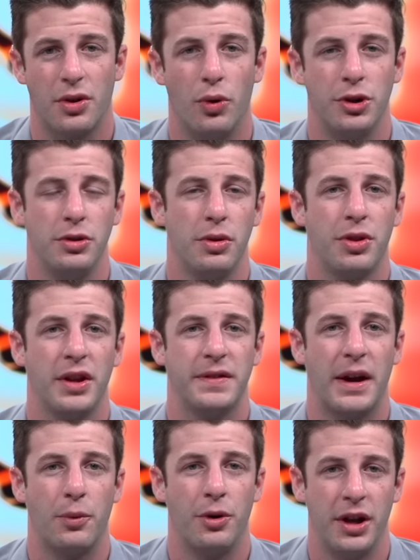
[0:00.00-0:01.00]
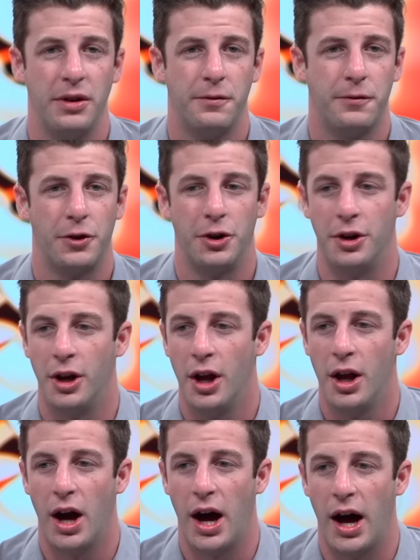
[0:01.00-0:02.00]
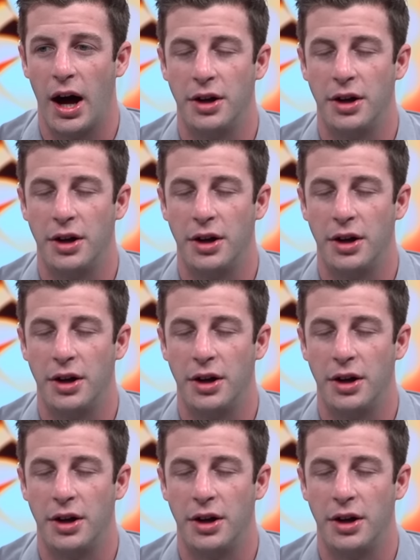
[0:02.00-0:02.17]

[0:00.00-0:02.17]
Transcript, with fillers: or do you think that we're in for uh,